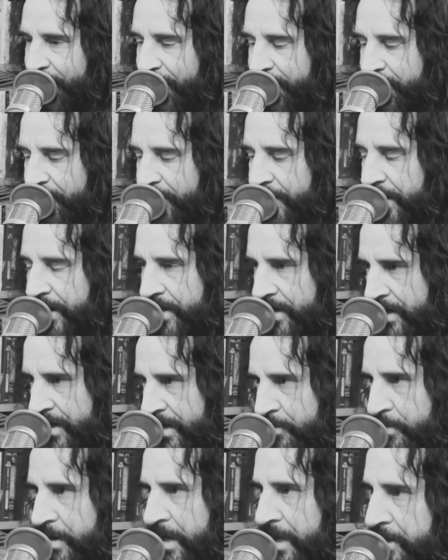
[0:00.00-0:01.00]
And you're like,
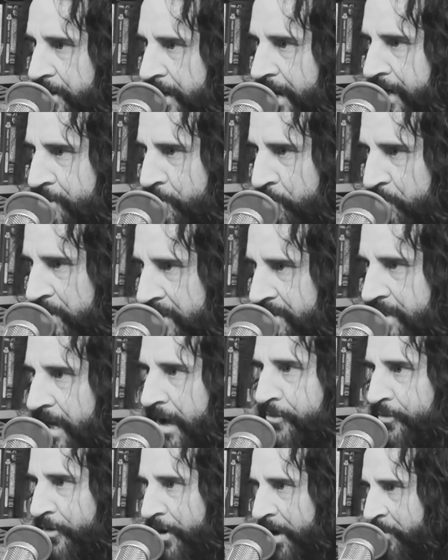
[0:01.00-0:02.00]
oh man, you guys are being
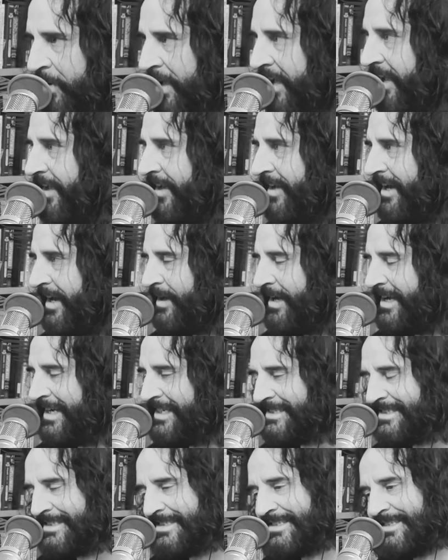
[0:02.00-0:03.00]
tough on me. I,
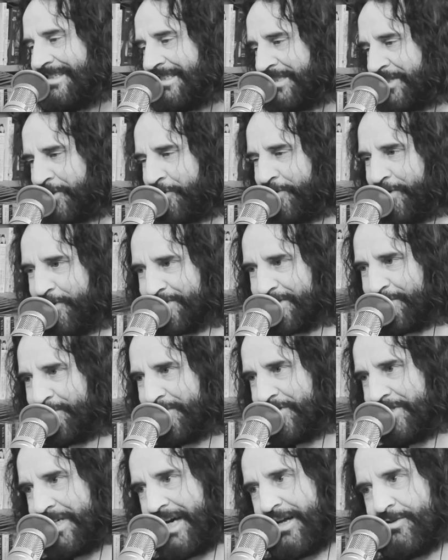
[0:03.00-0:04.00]
I disagree with some of
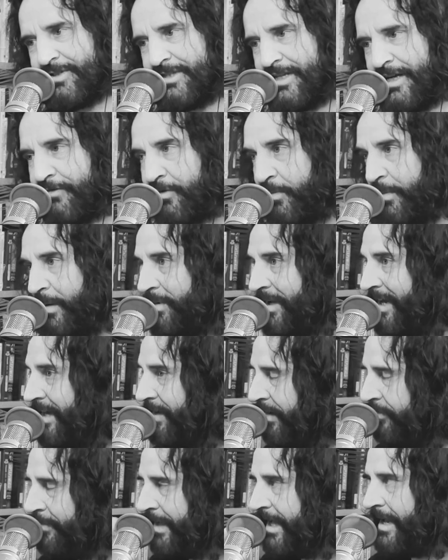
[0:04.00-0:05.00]
the shadow stuff, or maybe
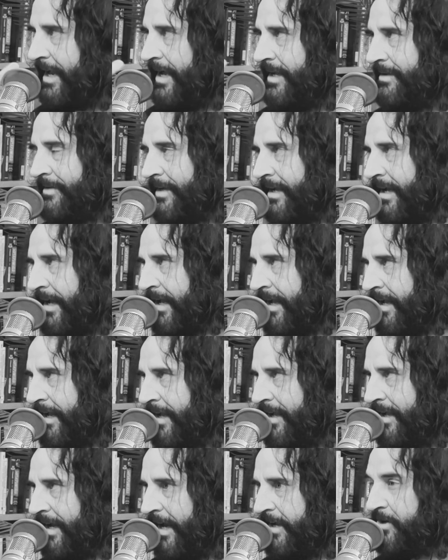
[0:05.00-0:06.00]
I, man, I,
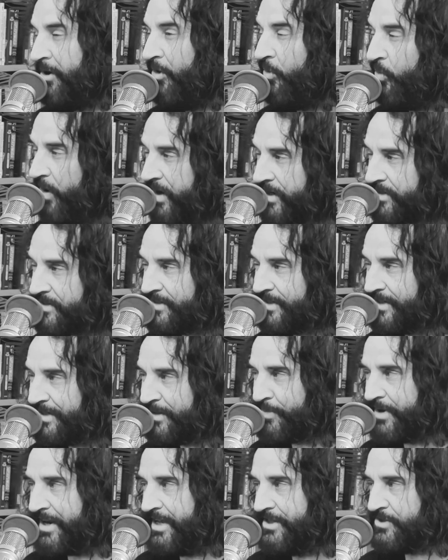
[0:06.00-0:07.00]
I don't want to see
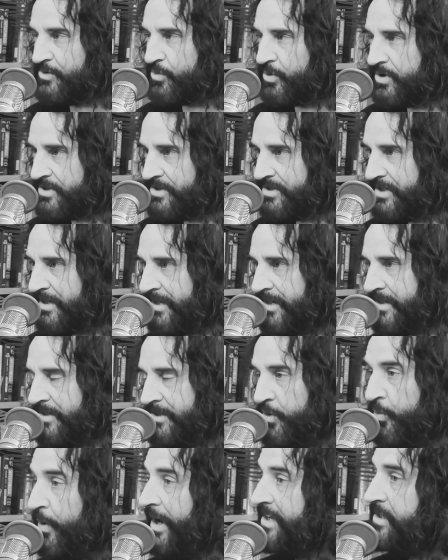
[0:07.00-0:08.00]
it, but I sort of see it.
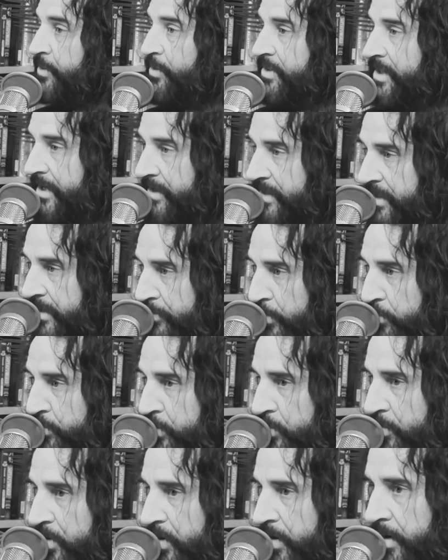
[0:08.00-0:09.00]
Do you resonate with the idea of a
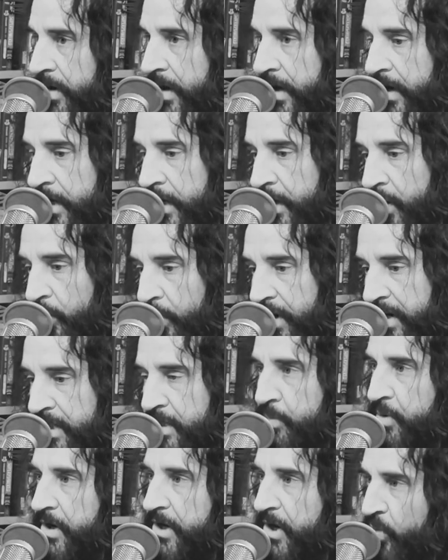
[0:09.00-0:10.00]
boomer wanting
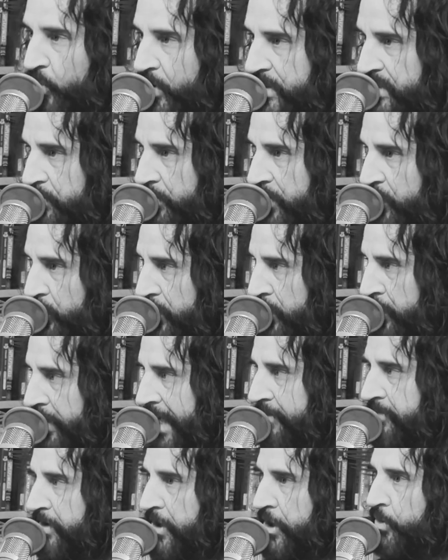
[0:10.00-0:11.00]
to bring your wisdom to the world,
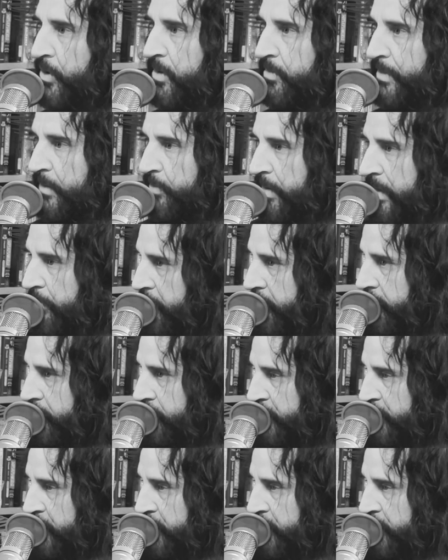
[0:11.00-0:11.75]
having to go and meet people?